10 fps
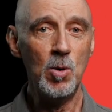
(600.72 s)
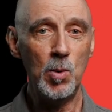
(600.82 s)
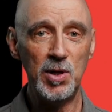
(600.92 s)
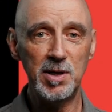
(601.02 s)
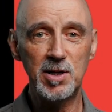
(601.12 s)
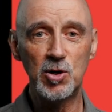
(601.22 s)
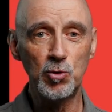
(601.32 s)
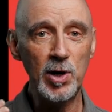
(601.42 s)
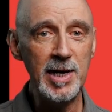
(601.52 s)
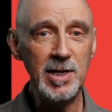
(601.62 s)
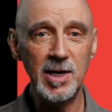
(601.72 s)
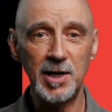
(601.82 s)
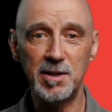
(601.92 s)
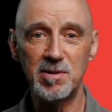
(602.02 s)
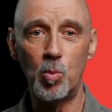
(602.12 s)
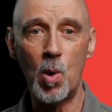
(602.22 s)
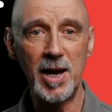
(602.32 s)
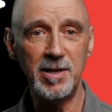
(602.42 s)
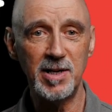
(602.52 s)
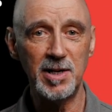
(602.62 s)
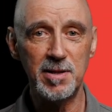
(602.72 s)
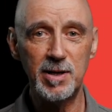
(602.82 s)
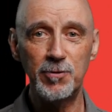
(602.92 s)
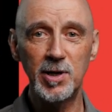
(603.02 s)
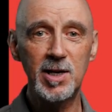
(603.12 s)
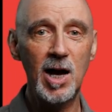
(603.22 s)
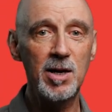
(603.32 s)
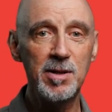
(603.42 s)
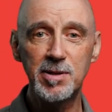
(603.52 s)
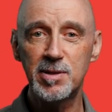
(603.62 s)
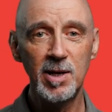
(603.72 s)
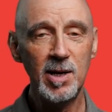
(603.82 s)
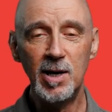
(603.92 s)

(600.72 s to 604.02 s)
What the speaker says: with its green and its white and its different colours